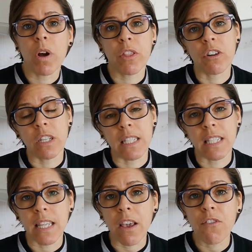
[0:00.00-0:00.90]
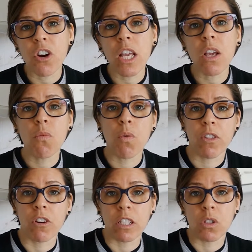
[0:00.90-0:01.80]
whether it's savory,
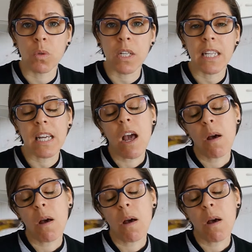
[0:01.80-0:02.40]
whether it's sweet.